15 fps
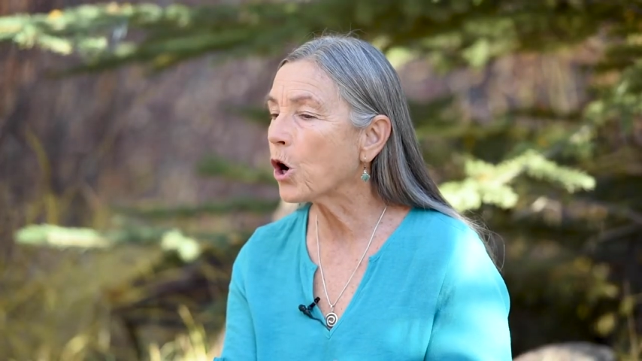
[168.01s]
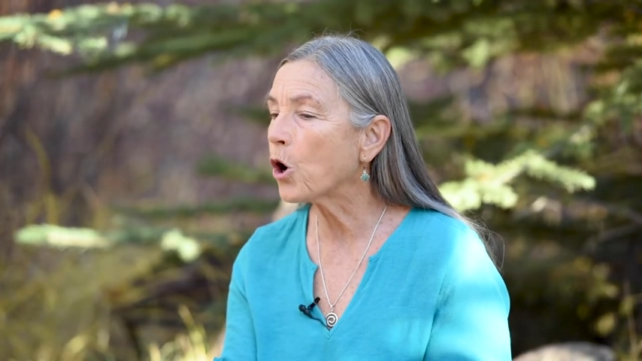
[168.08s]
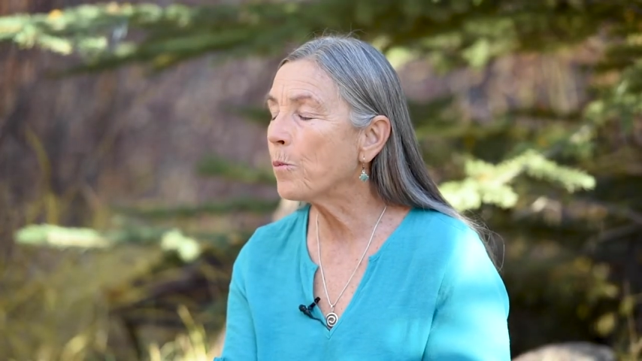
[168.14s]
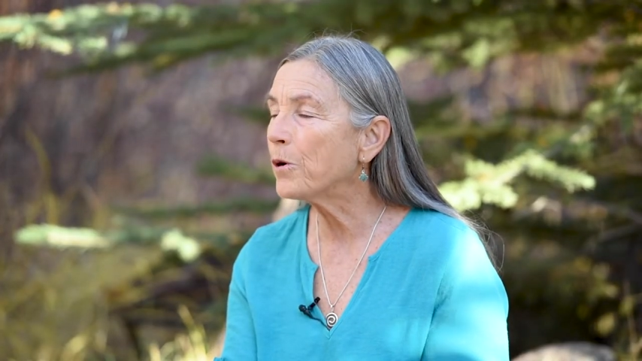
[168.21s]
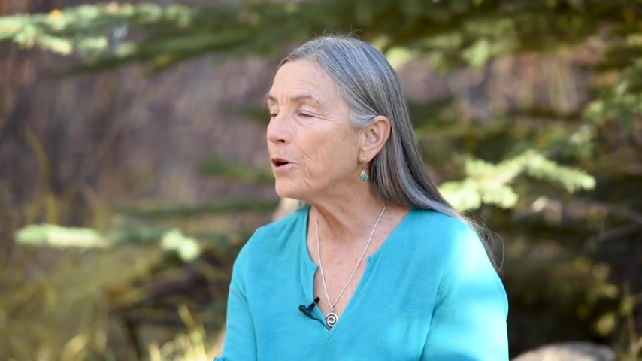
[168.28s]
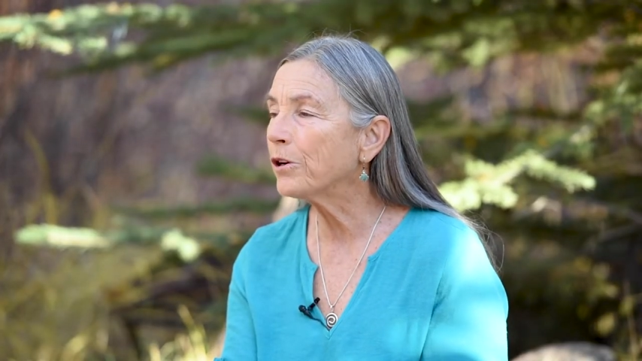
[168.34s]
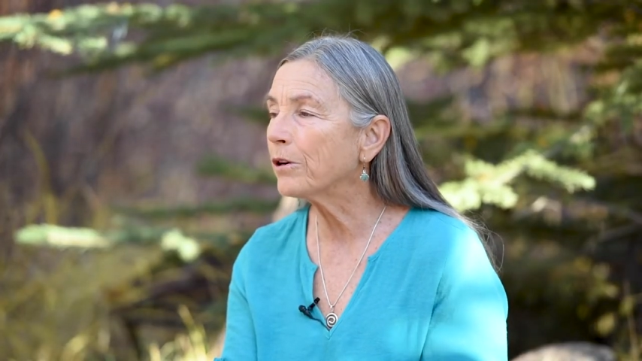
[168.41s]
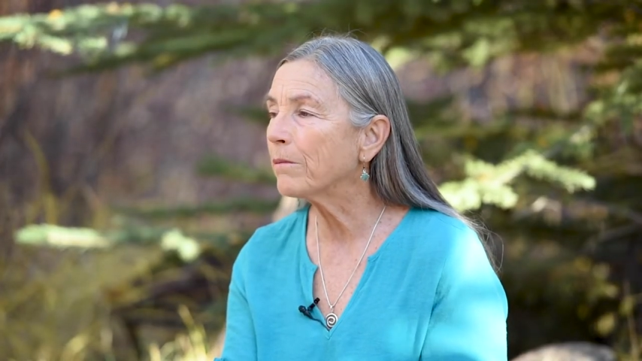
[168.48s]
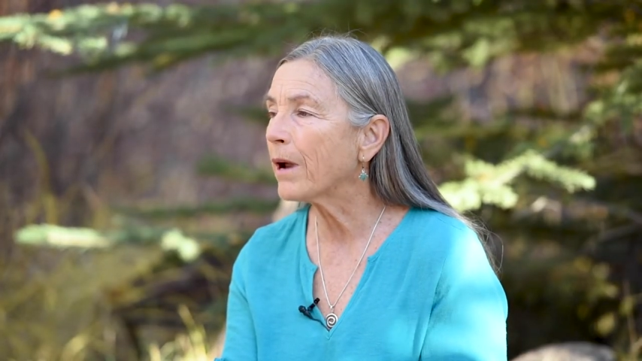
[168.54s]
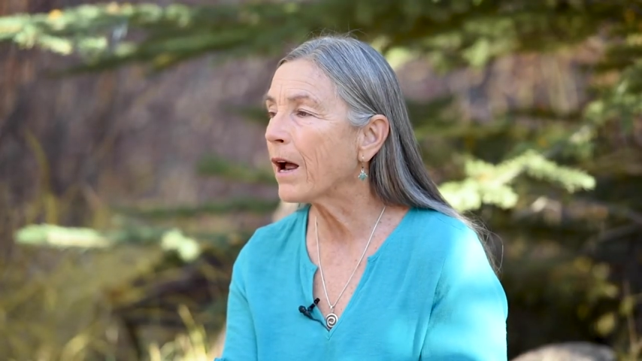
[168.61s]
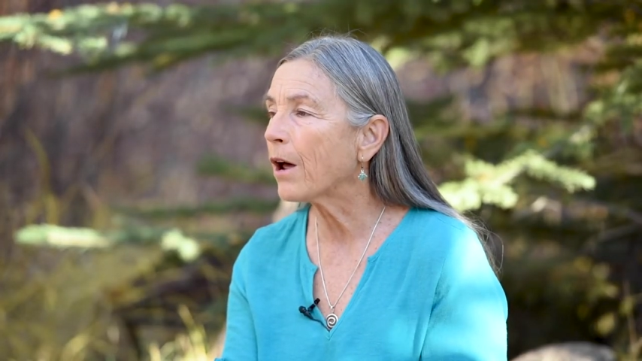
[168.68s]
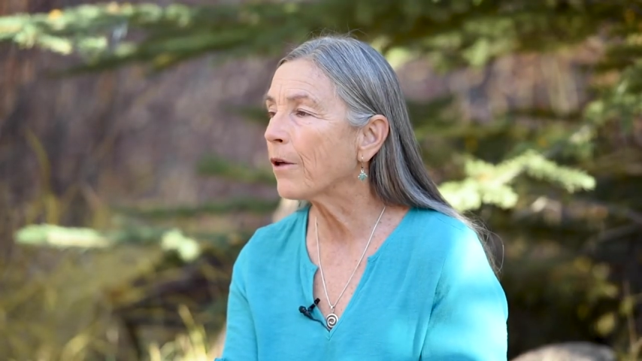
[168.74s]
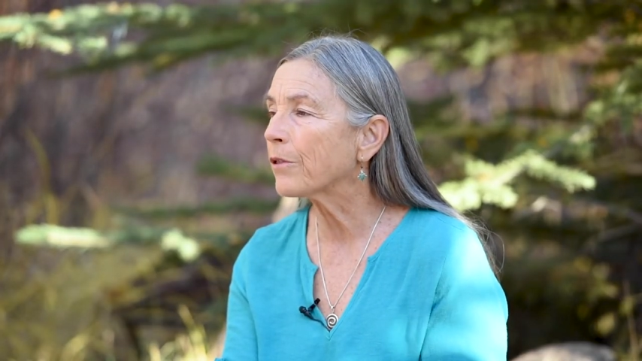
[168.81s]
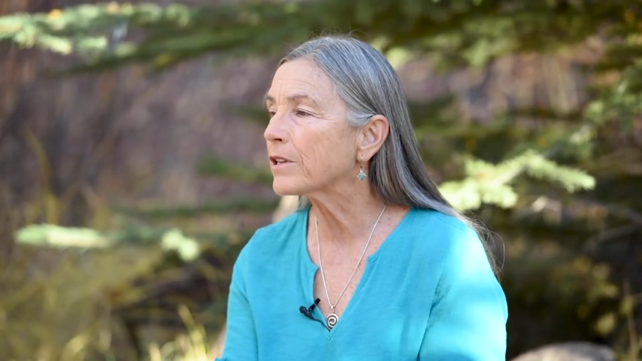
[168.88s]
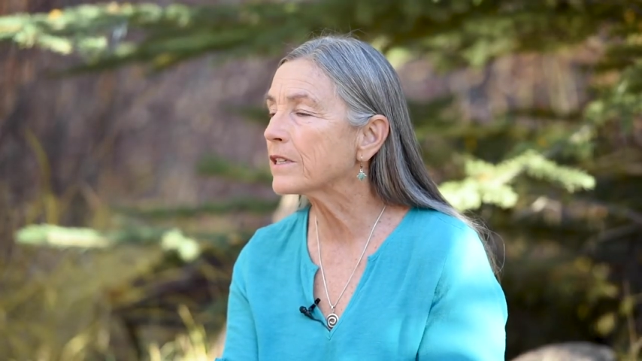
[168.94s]
open your
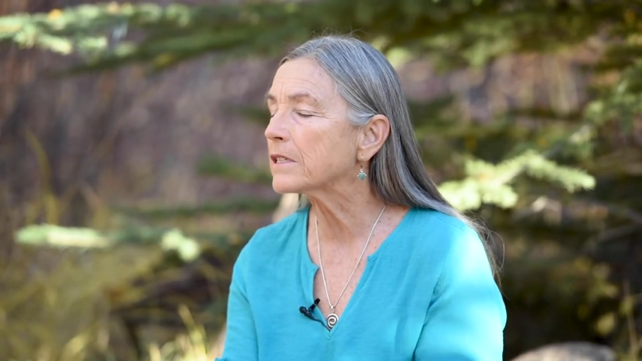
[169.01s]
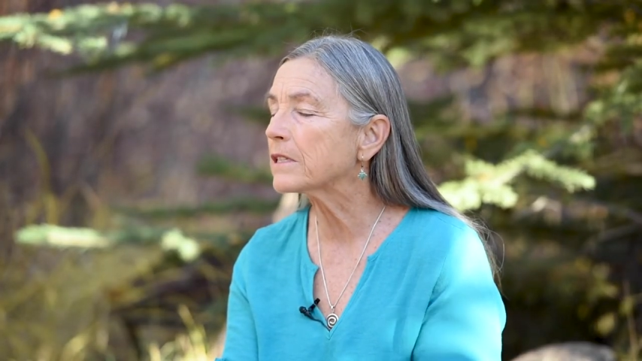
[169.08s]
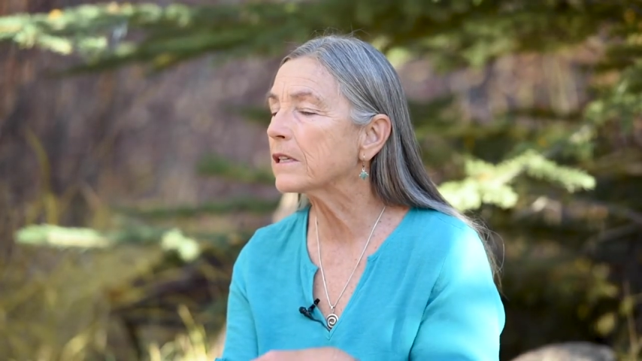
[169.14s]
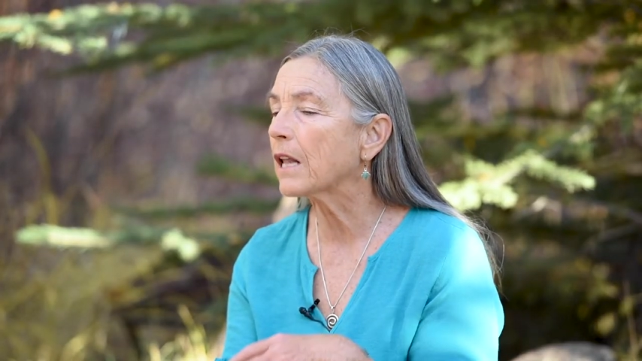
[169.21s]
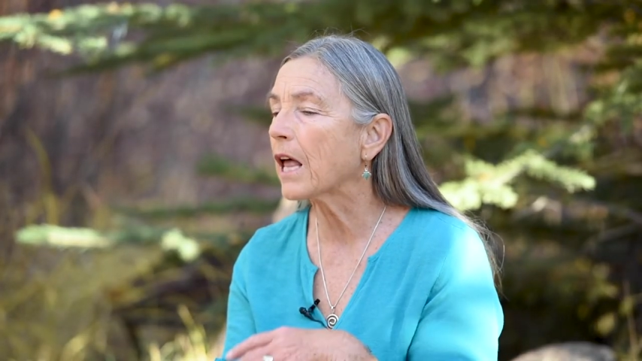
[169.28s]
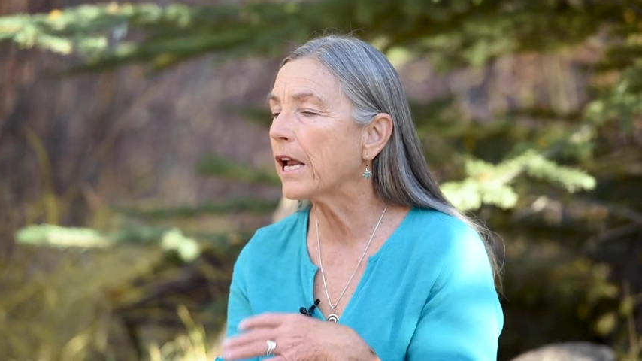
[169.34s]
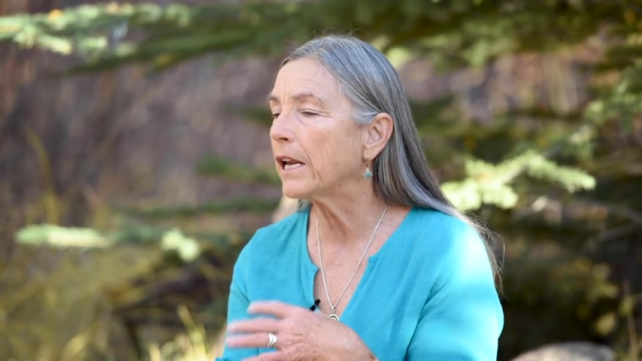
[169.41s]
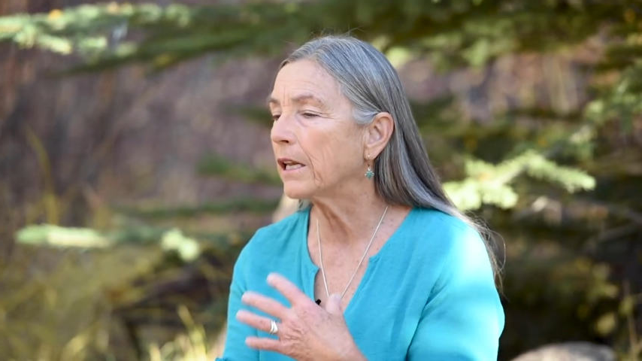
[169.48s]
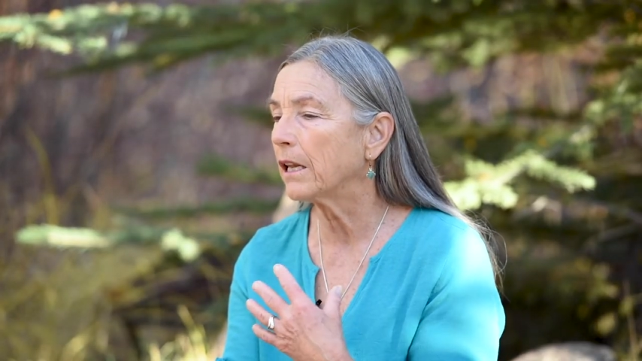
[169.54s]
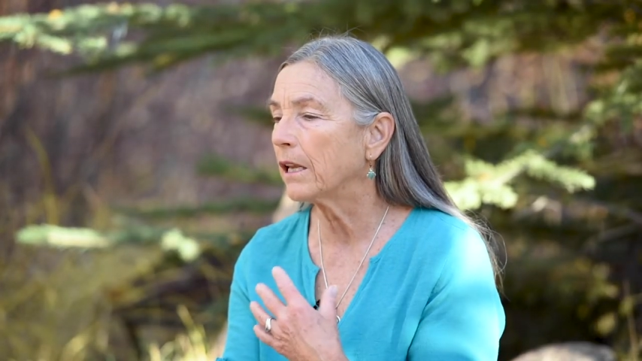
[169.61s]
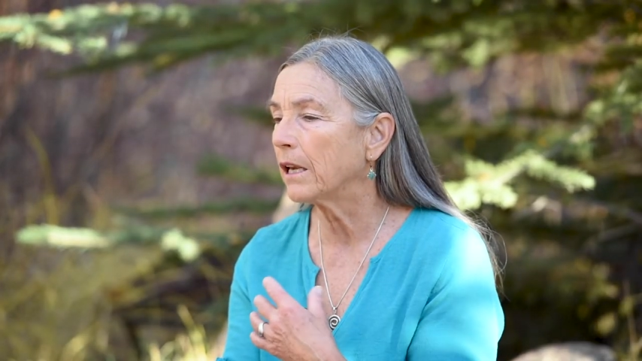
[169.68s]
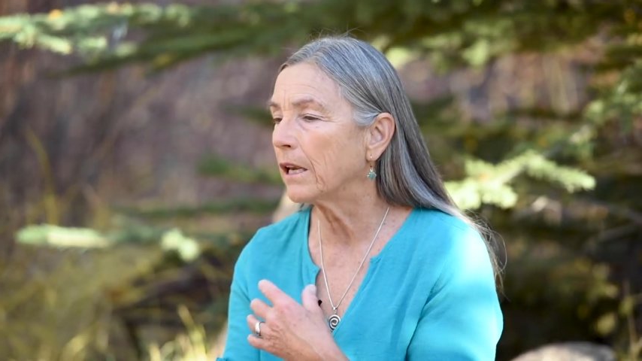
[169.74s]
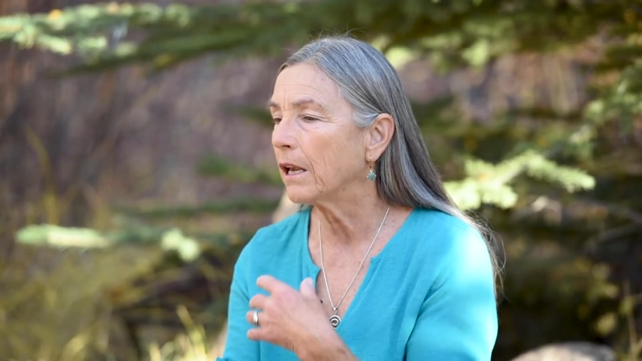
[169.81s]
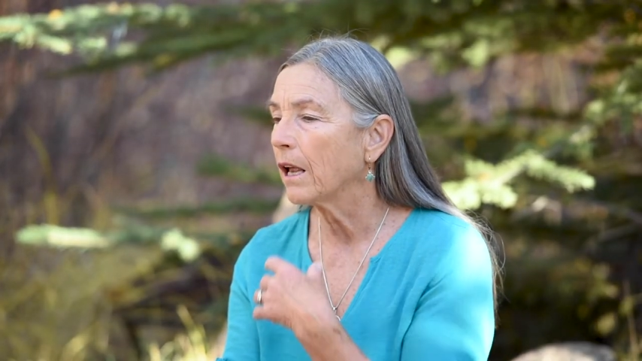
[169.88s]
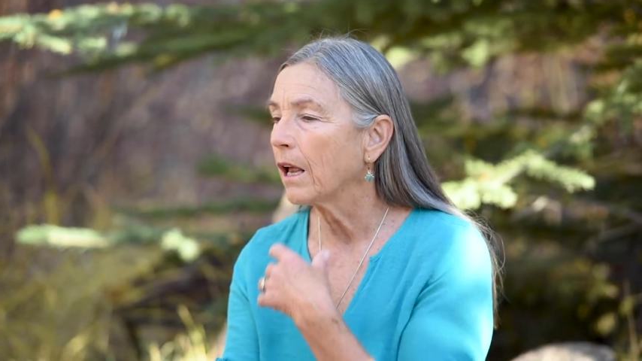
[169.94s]
mouth
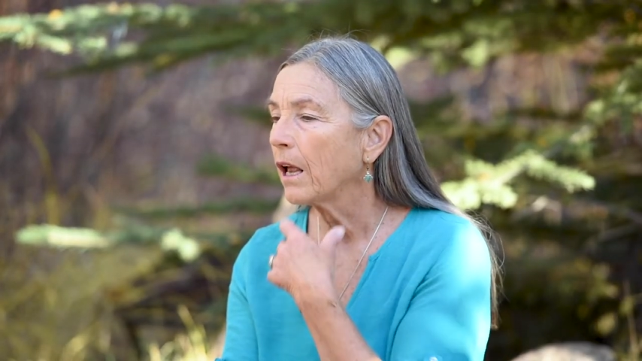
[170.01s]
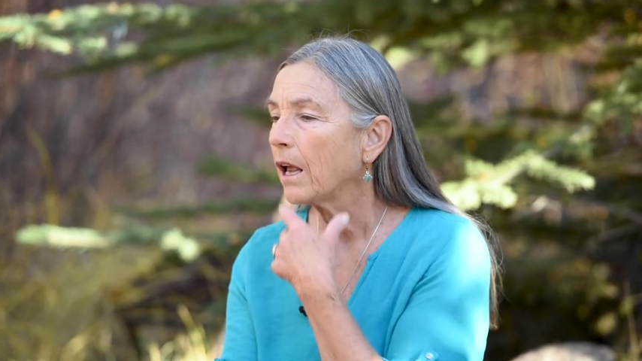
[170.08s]
slightly